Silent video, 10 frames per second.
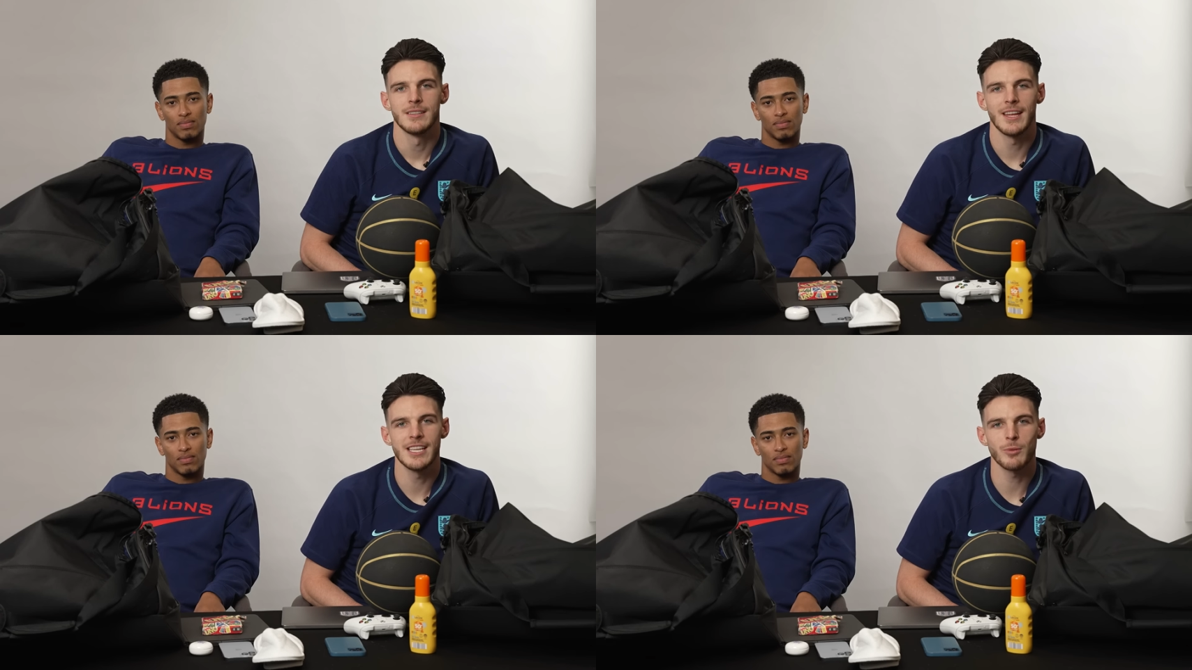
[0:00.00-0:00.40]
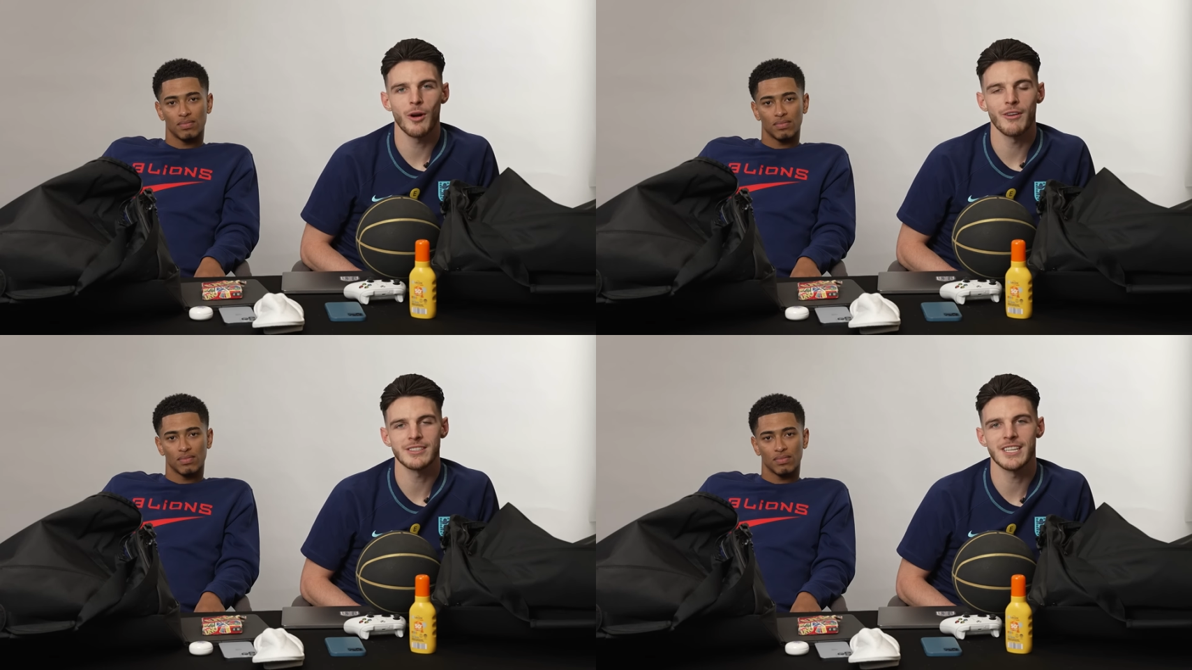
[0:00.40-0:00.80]
Speaker 1: These were
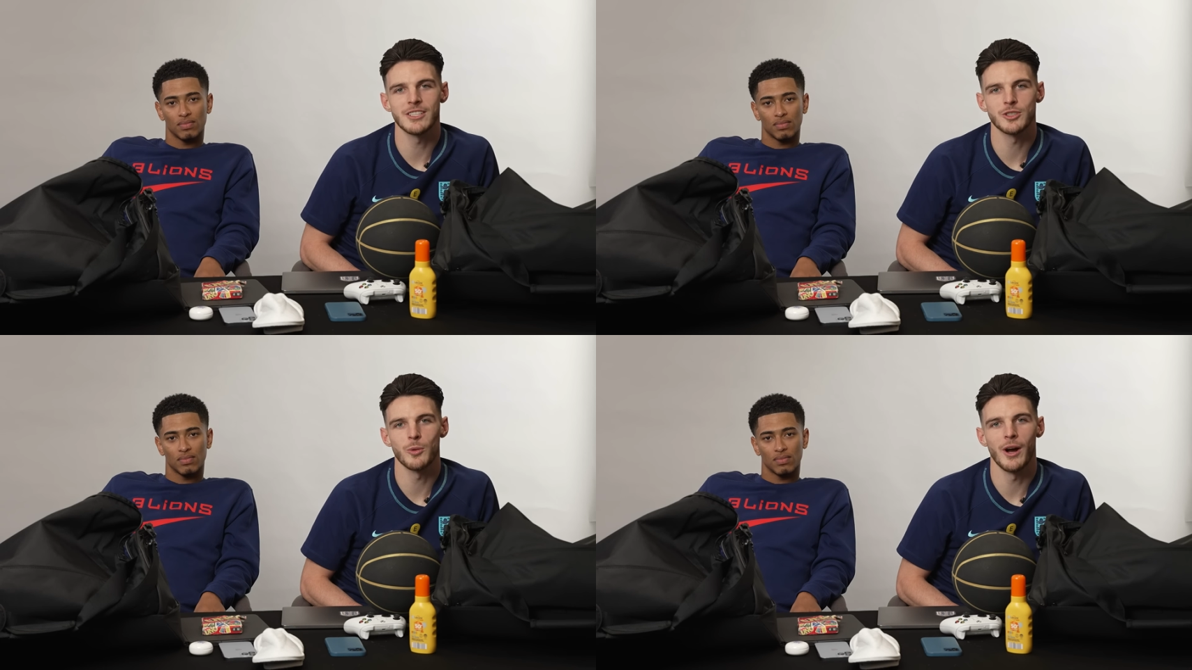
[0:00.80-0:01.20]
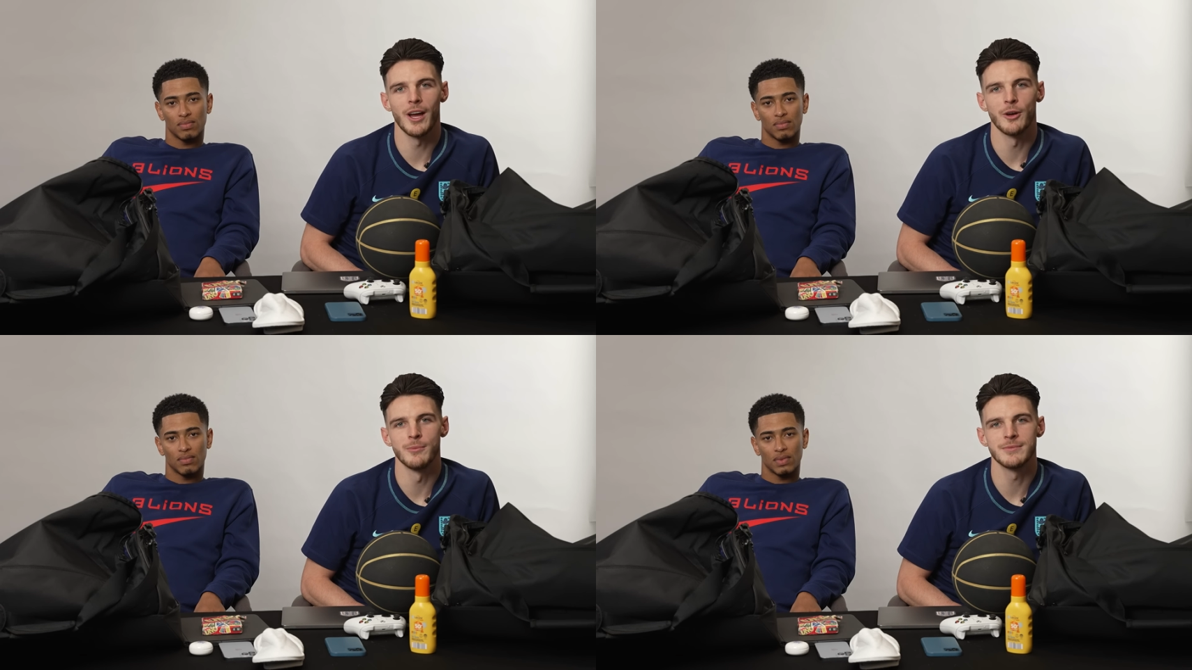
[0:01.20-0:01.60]
our essential
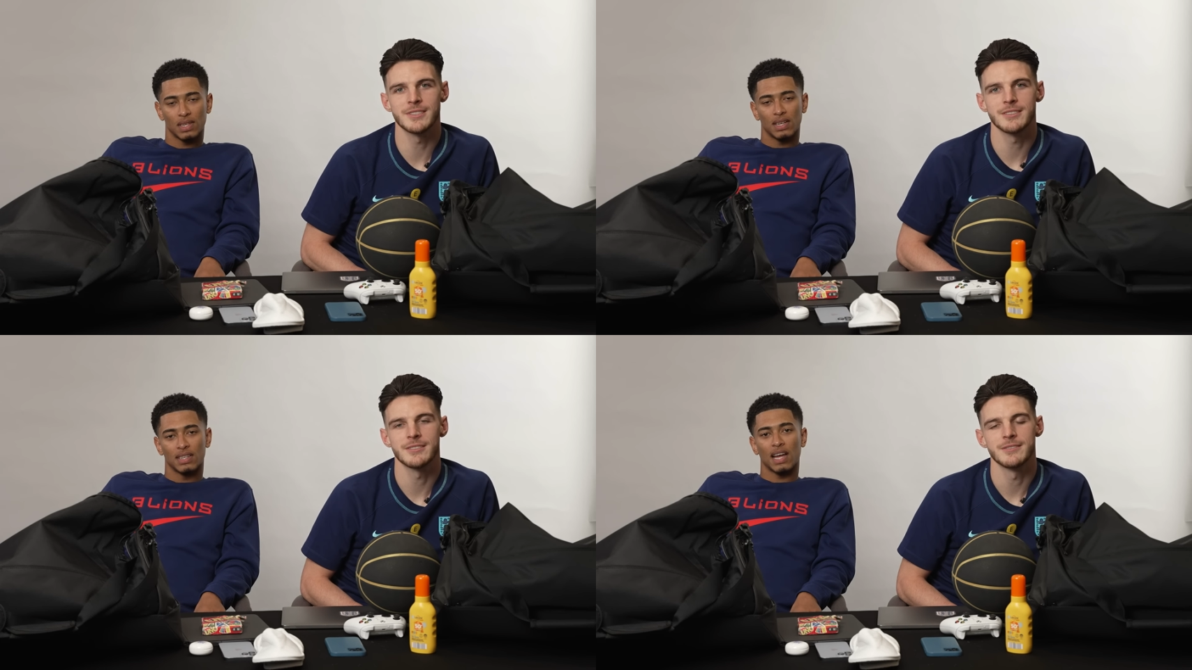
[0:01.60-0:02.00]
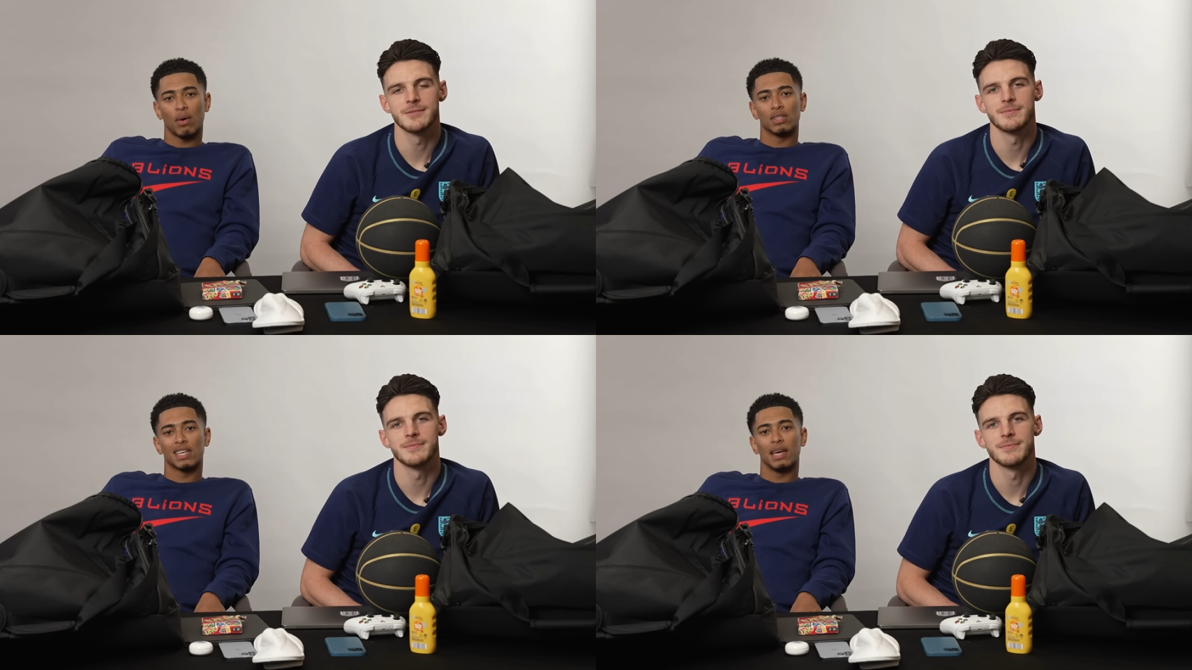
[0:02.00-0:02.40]
items. That
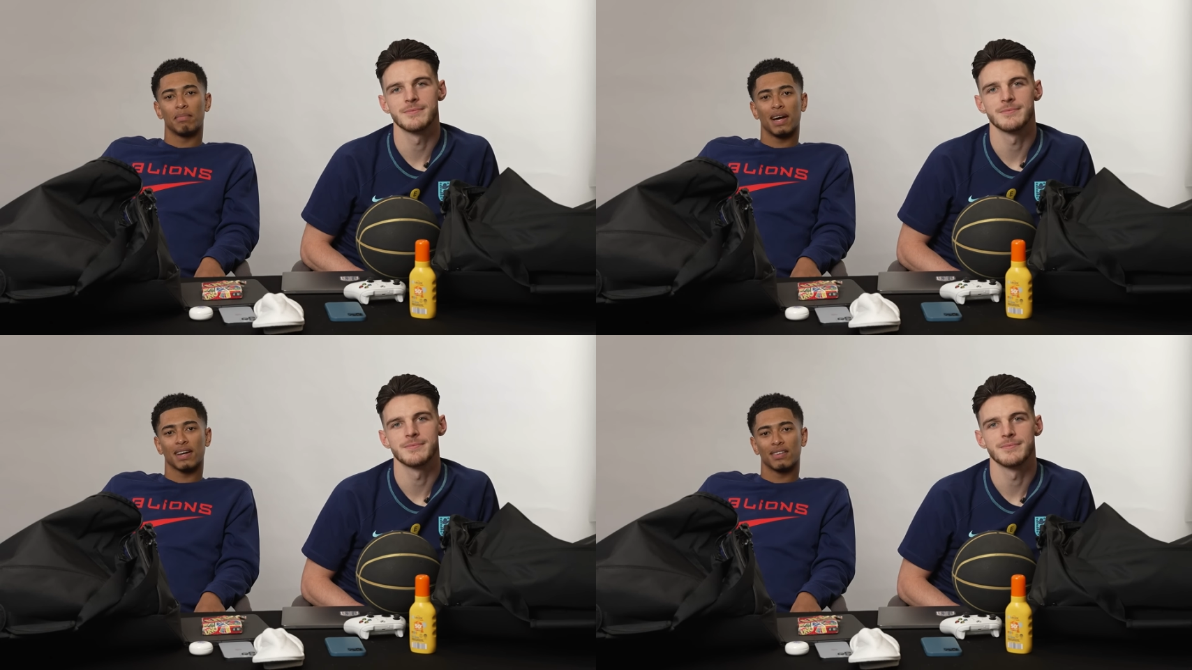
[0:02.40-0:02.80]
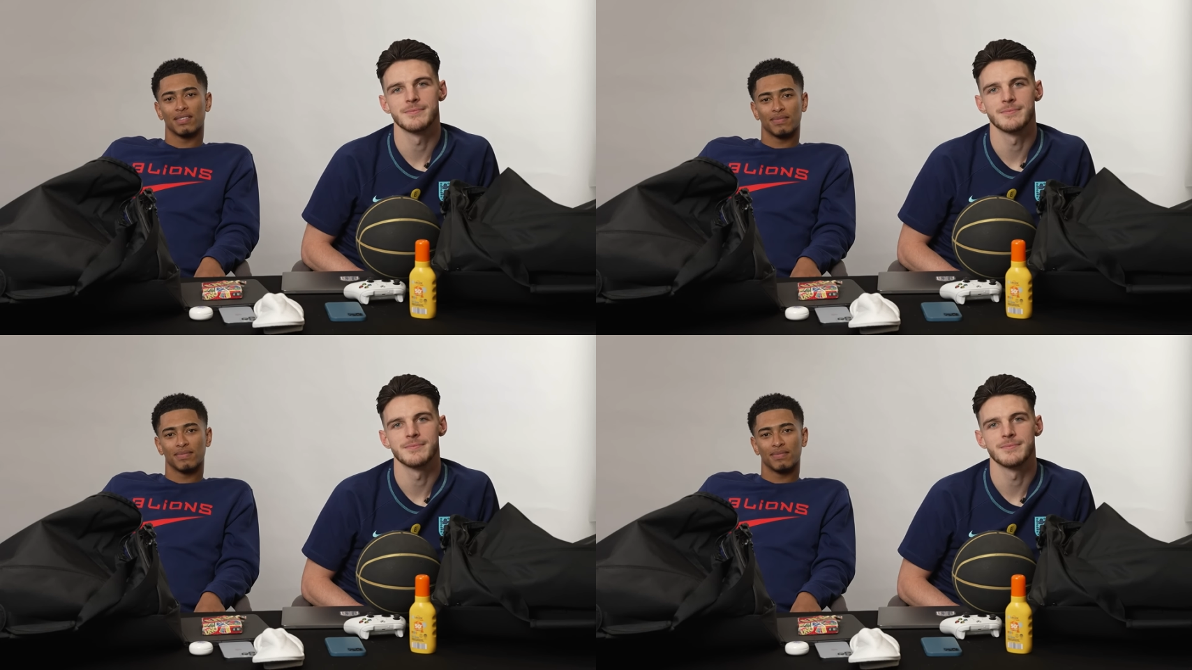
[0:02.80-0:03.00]
was kit bag.